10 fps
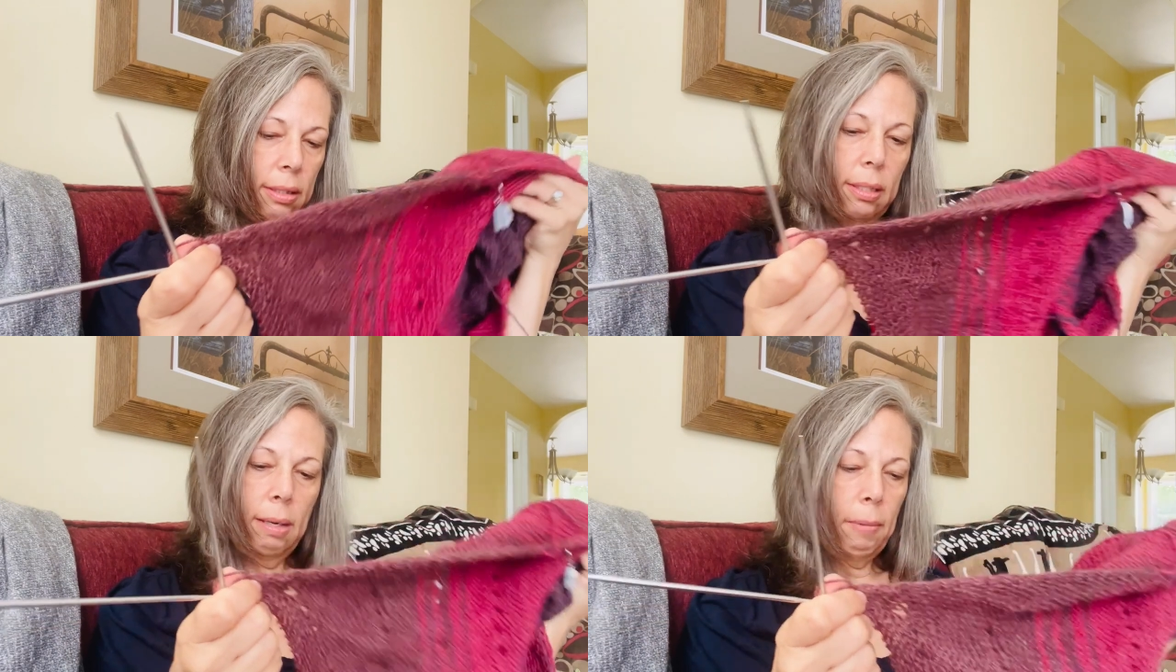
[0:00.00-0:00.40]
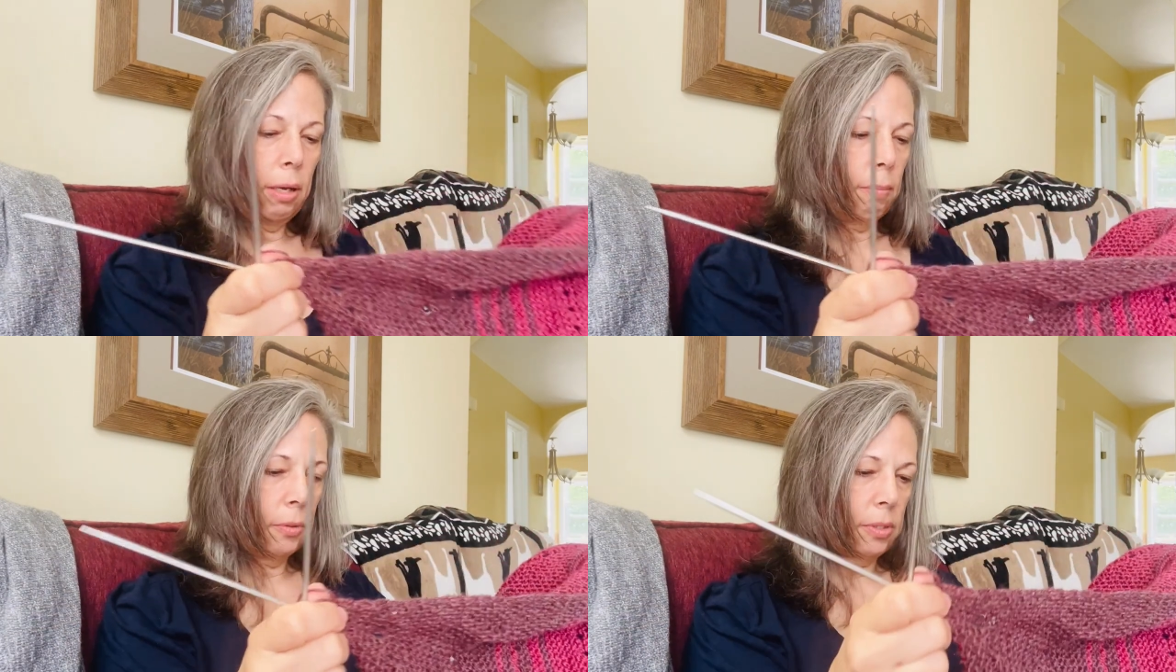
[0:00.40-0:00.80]
I'm
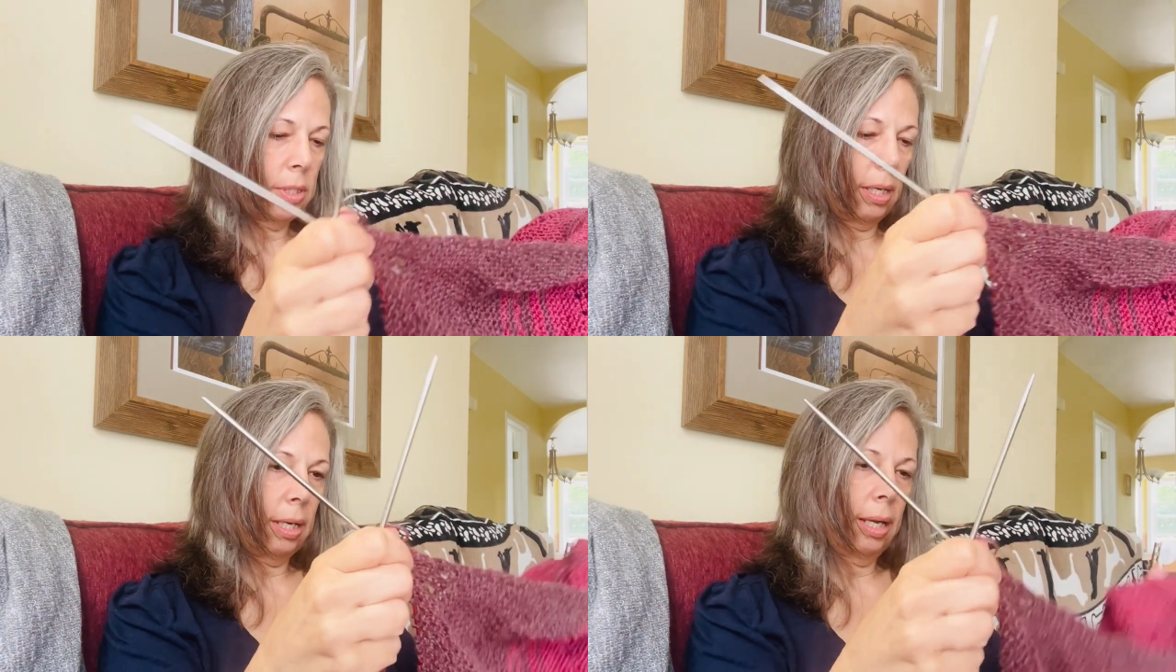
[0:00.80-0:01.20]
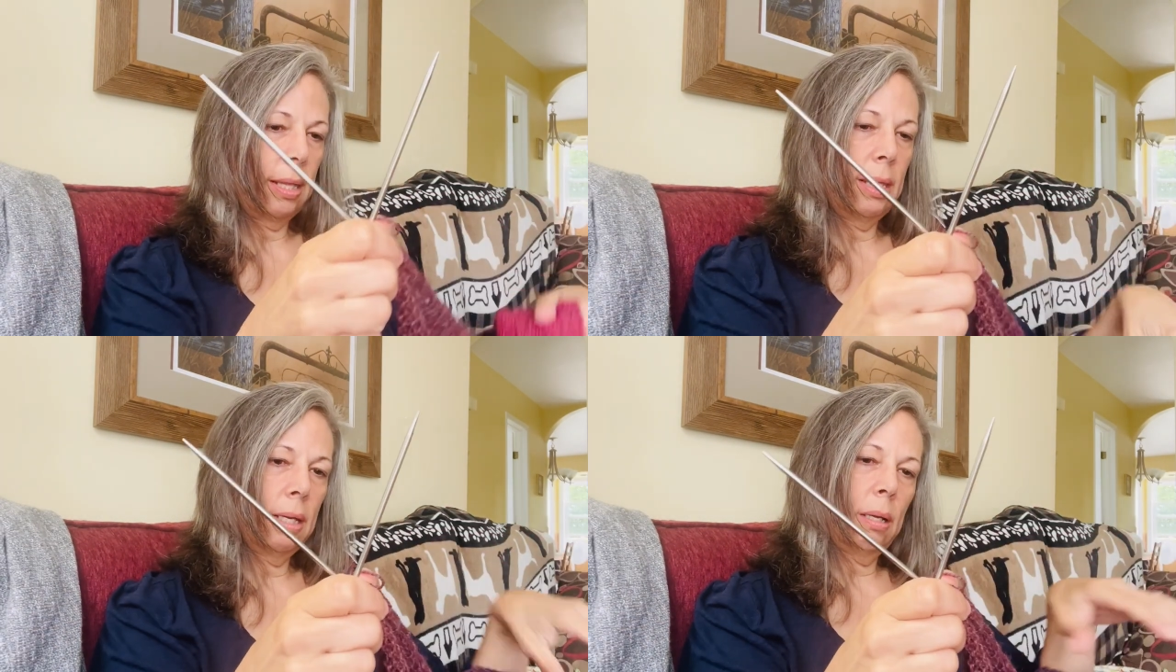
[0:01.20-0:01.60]
almost done. I
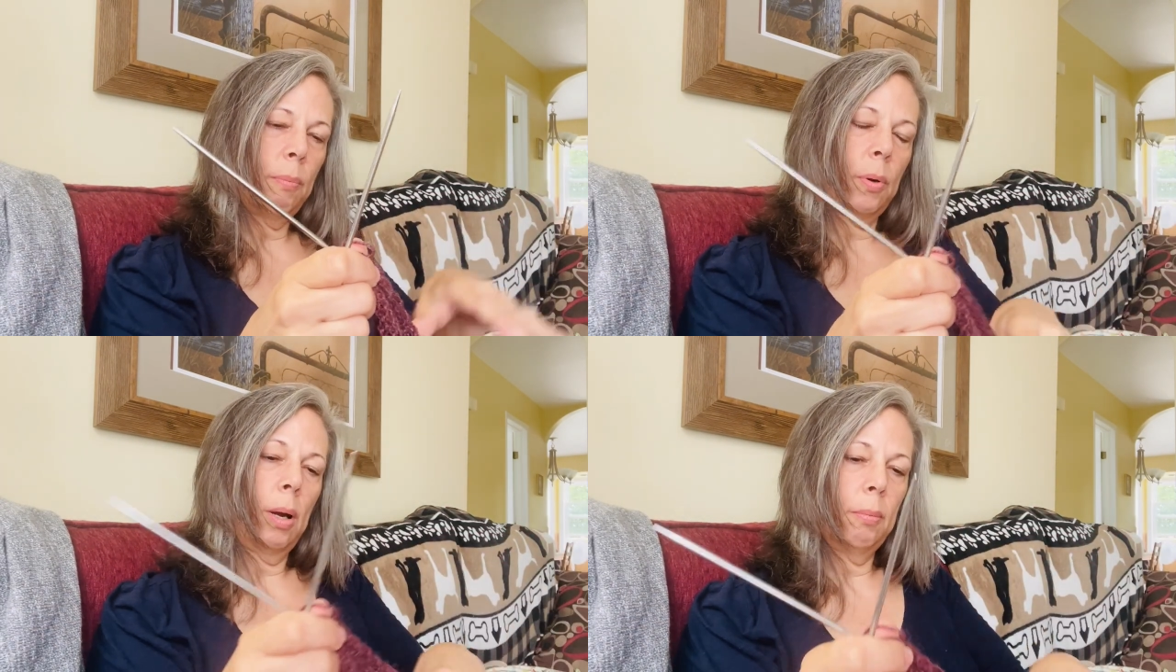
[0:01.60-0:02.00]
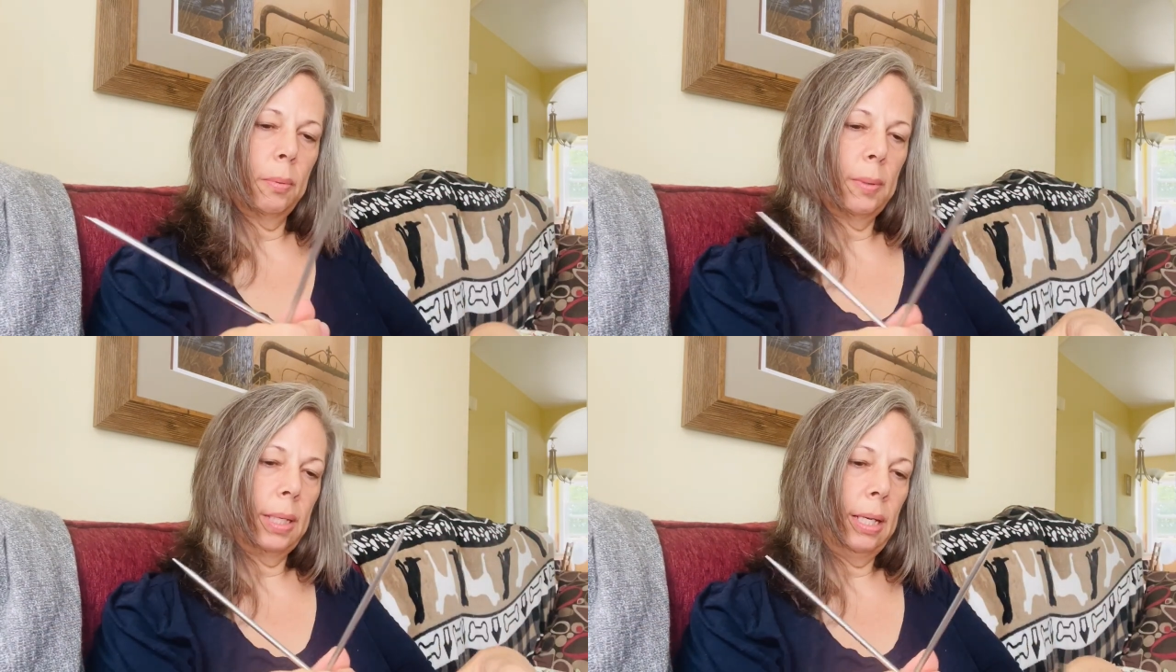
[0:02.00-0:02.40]
think I'll
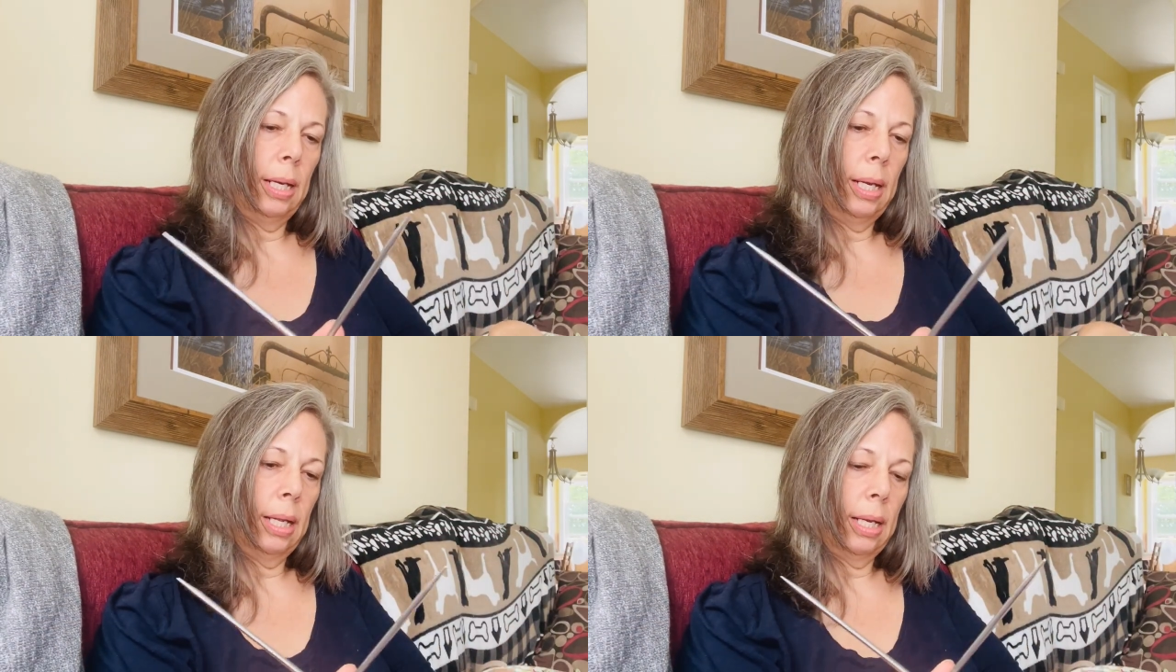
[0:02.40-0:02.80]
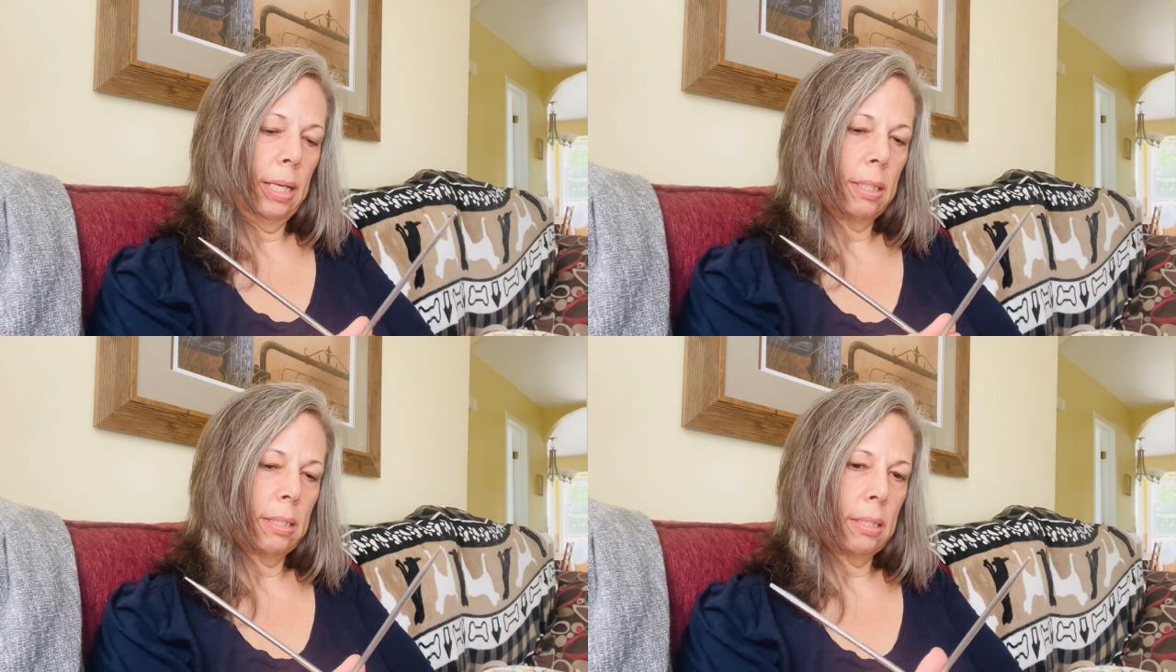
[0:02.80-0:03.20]
probably knit
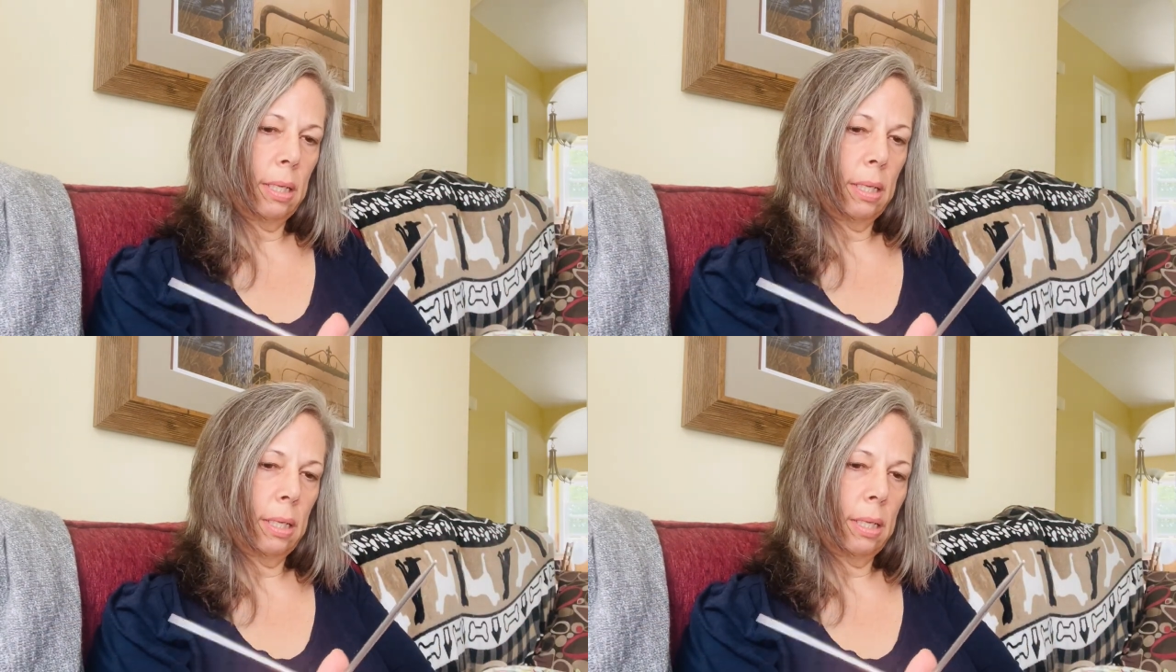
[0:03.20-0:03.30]
it.